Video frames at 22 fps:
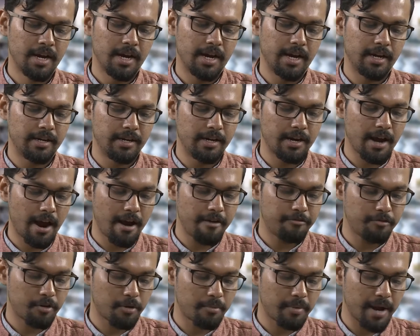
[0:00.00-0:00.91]
It
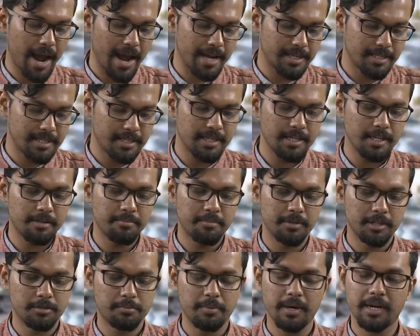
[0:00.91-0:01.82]
derived from an aesthetic
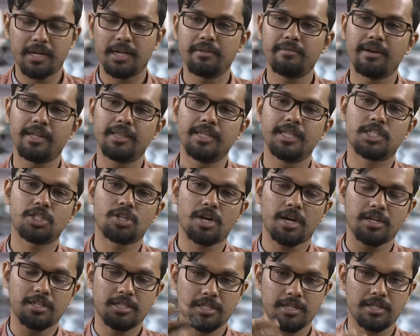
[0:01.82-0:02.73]
perspective and the
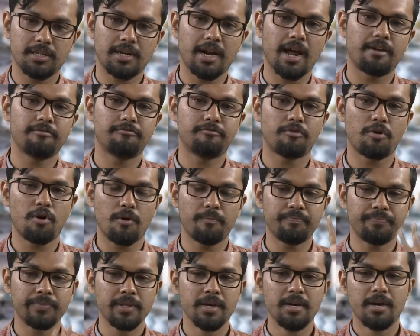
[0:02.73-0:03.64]
structure and
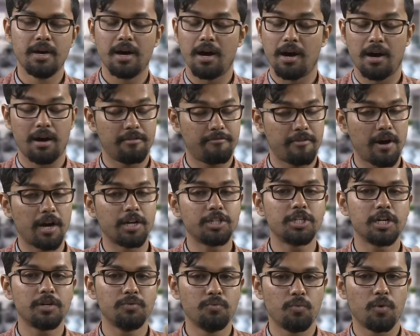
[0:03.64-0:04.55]
form
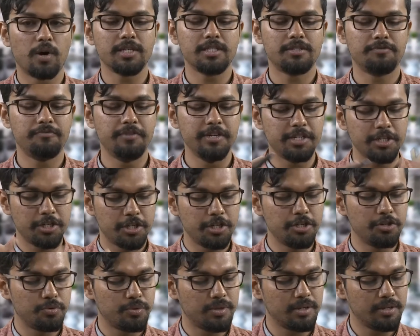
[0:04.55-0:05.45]
function was fitted
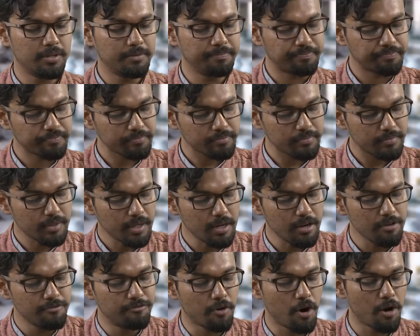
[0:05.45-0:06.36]
into the
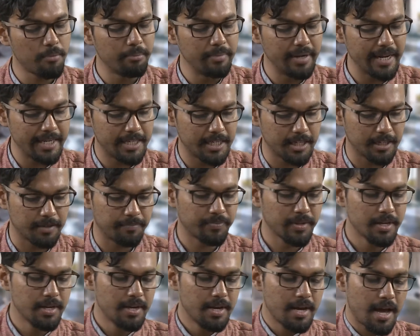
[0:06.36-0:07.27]
form later
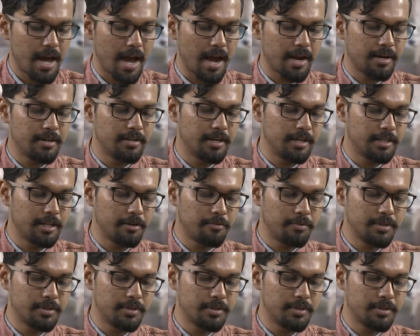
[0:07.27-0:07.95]
and uh, there